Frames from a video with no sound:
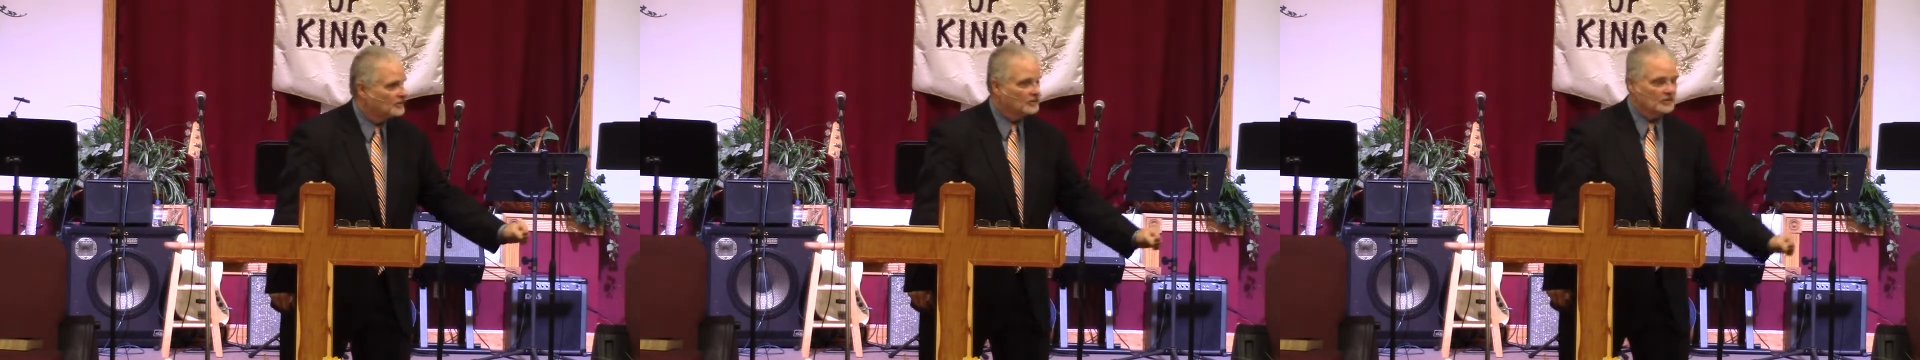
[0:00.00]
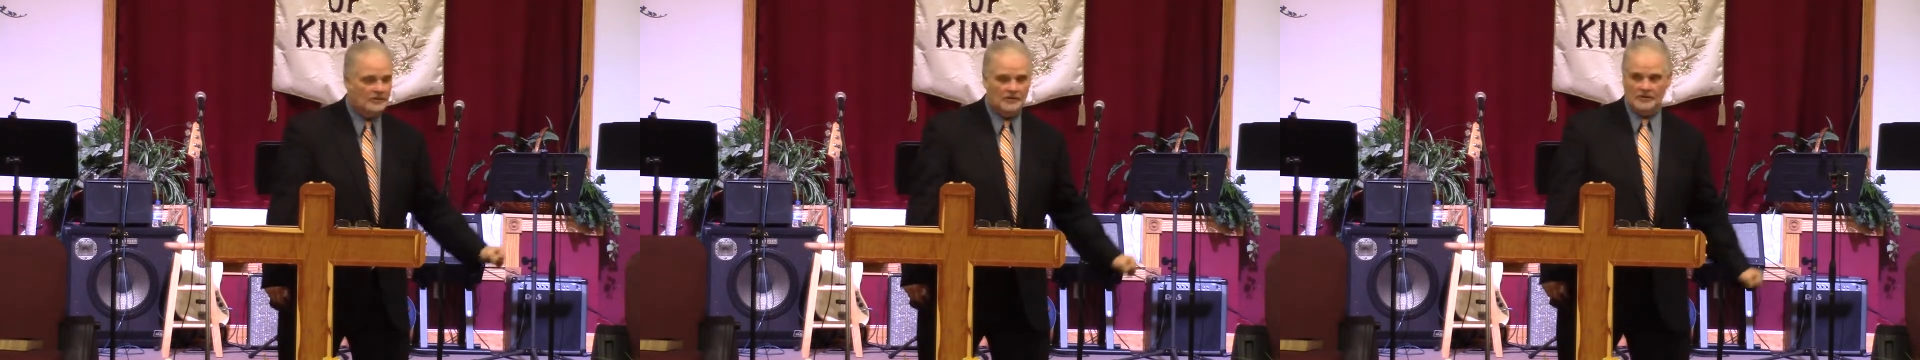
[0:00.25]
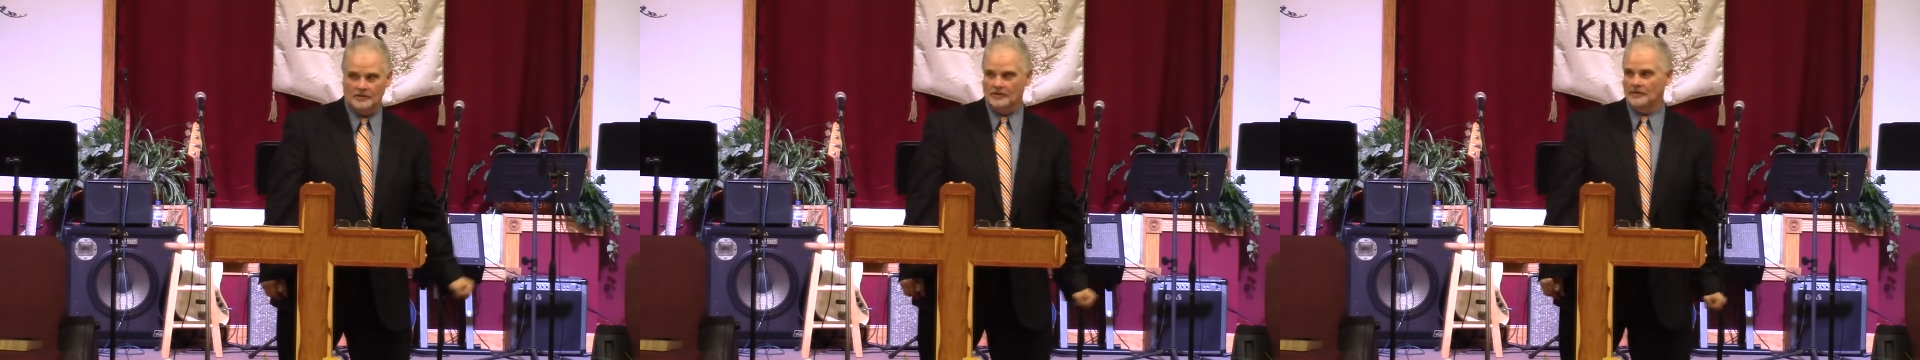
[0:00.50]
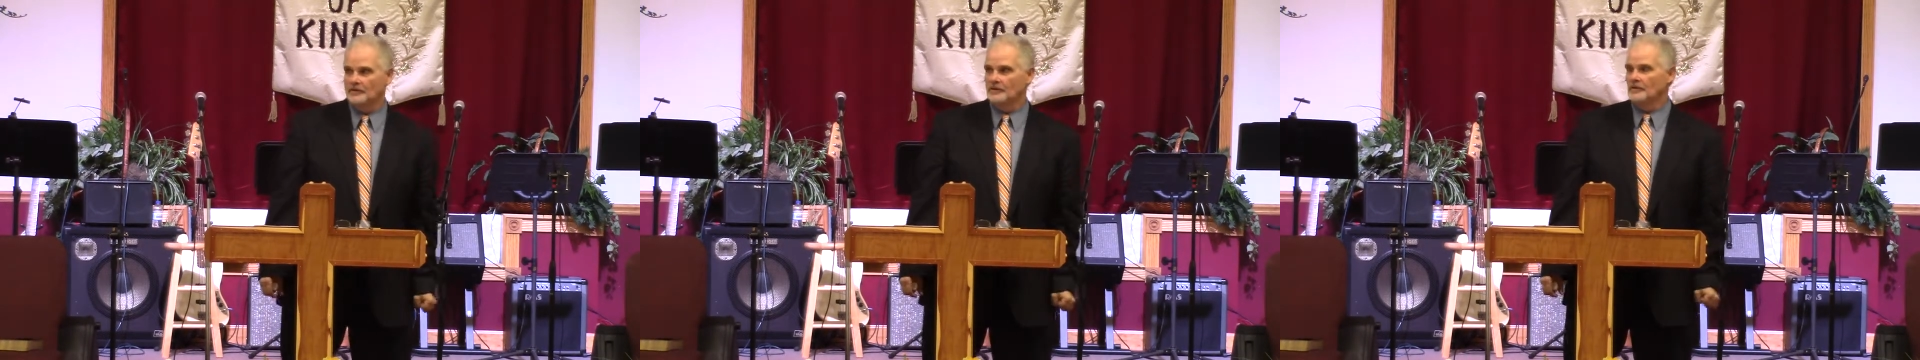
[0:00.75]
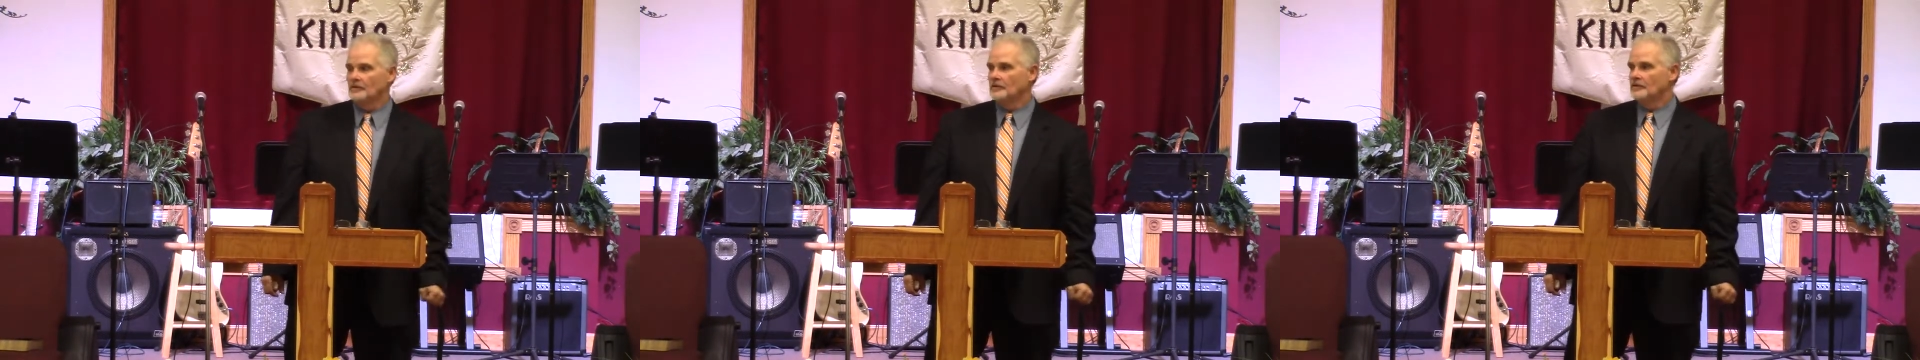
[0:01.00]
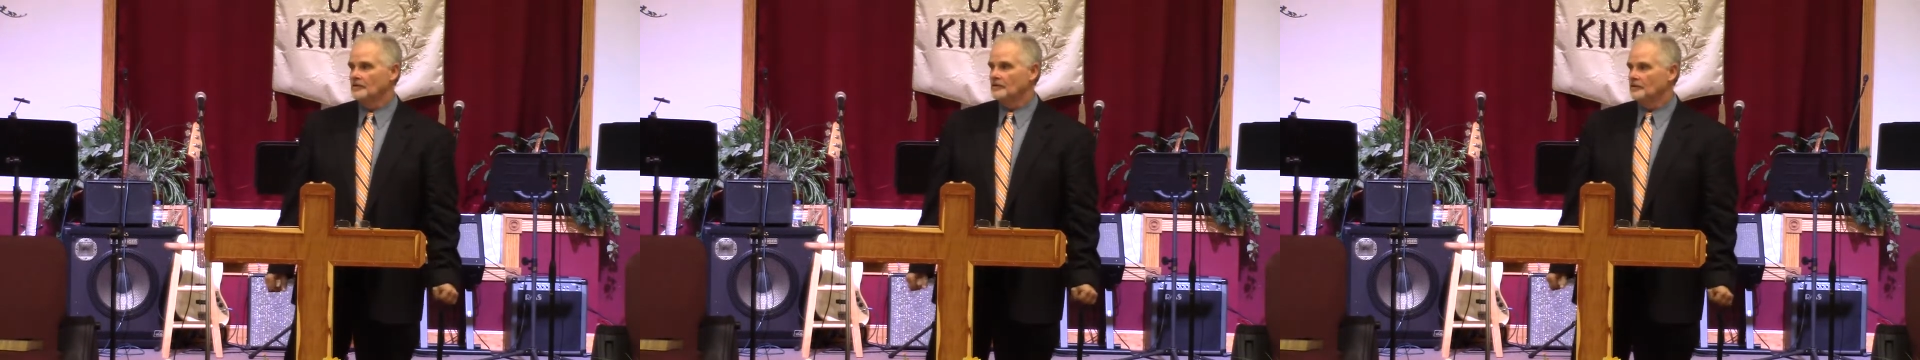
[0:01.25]

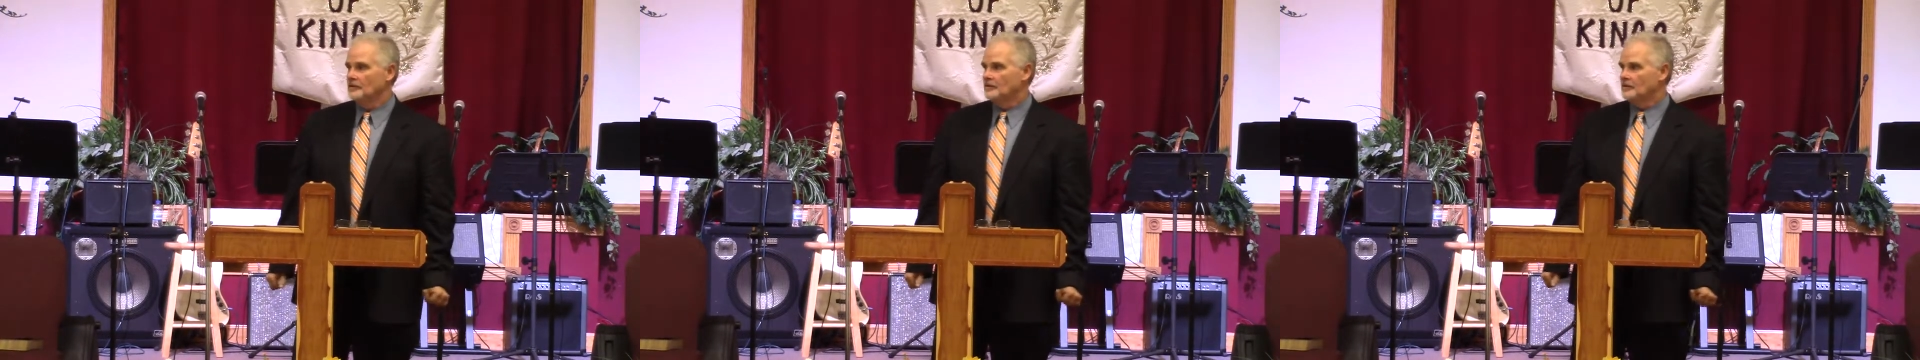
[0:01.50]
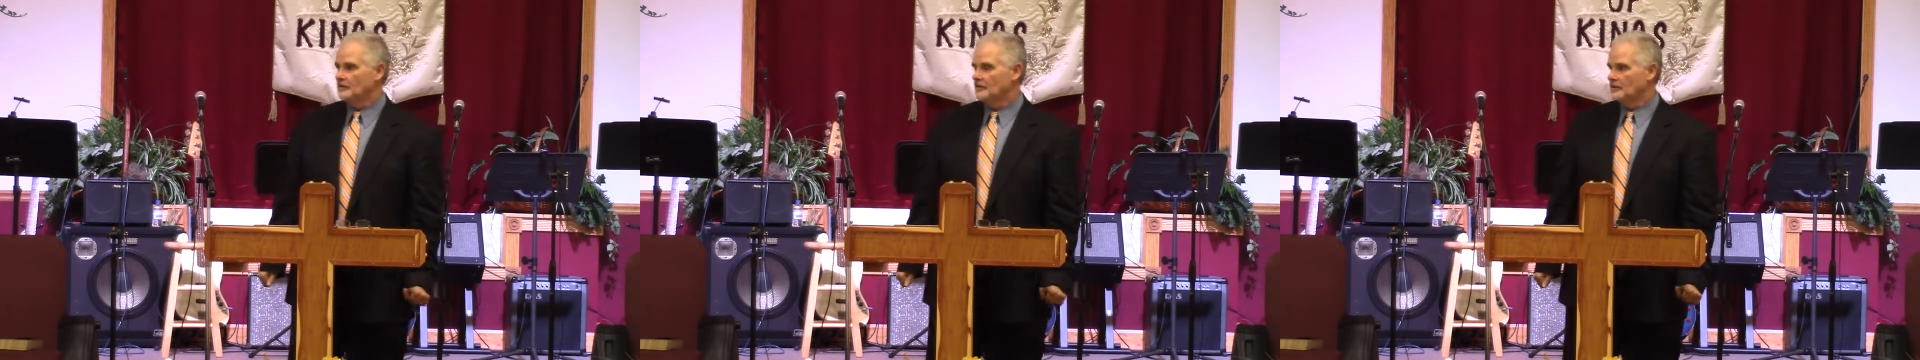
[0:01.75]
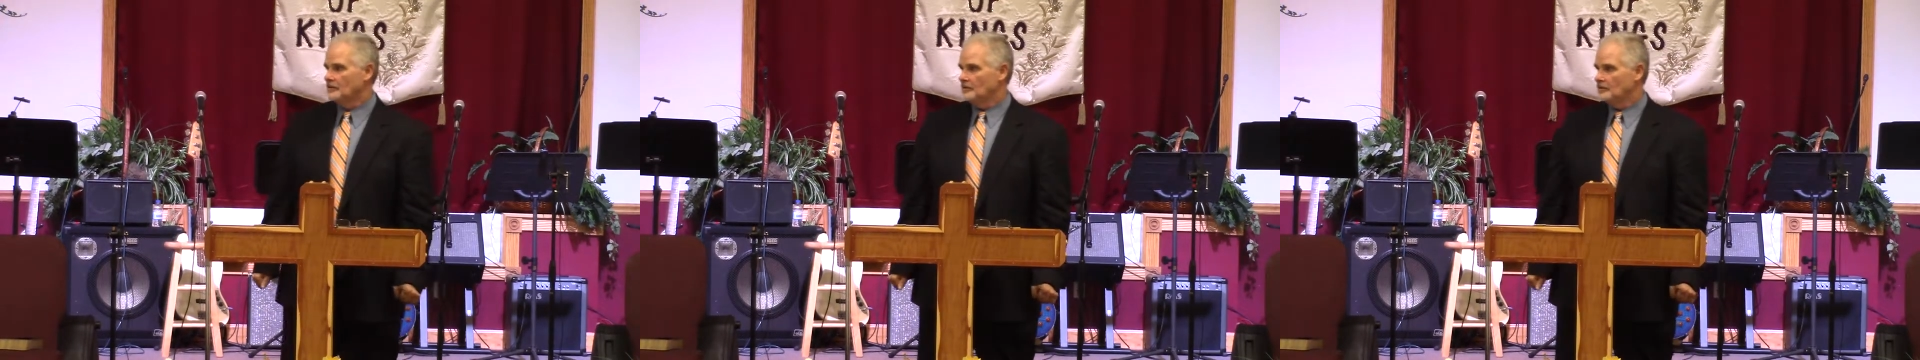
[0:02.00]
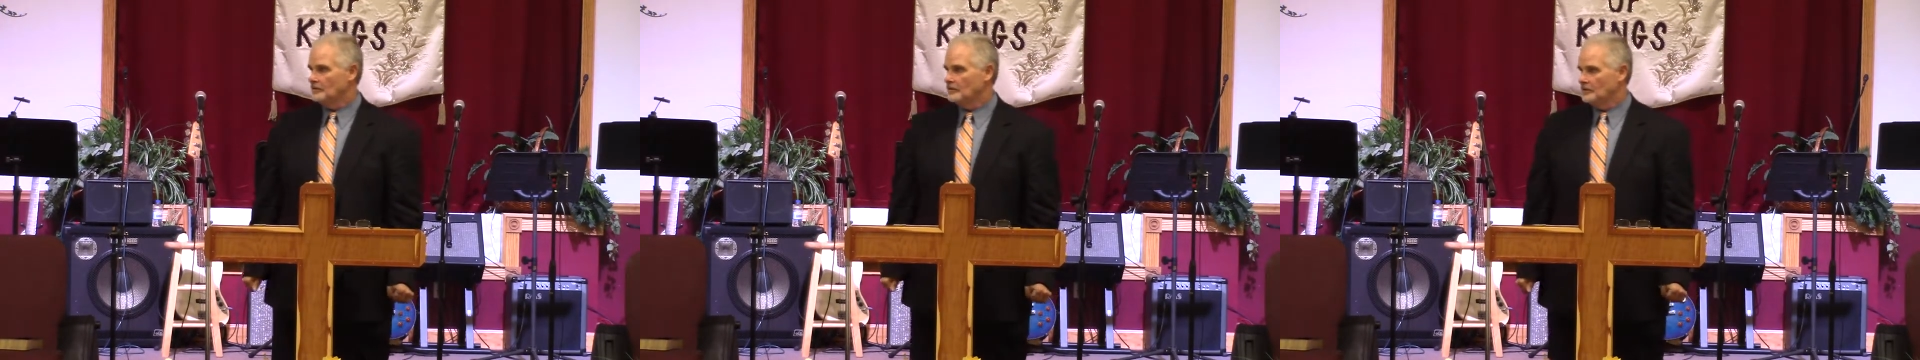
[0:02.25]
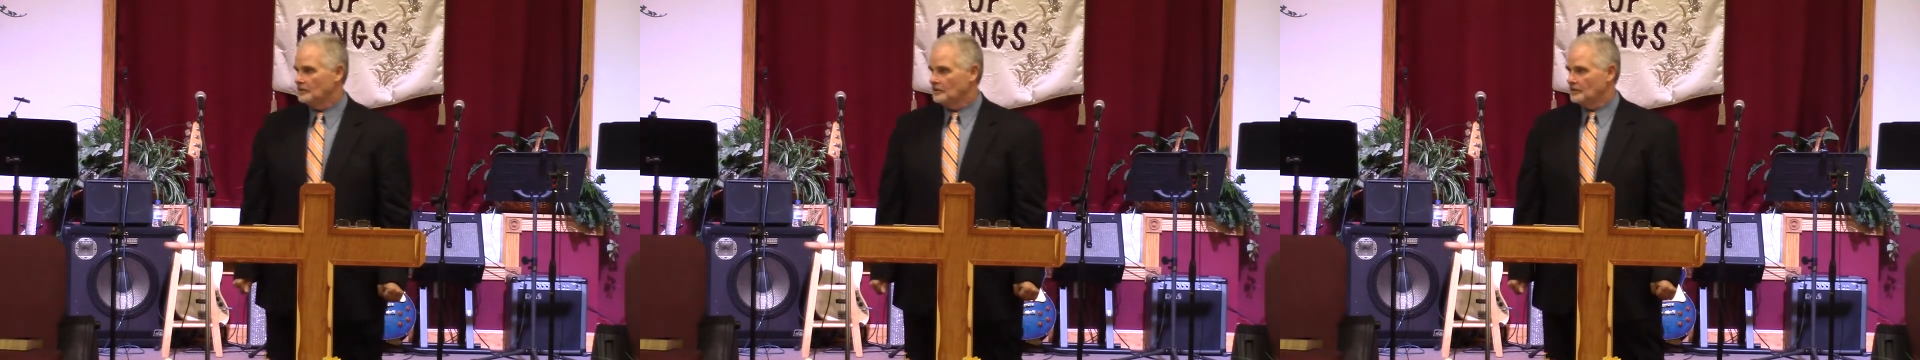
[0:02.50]
Nothing is said.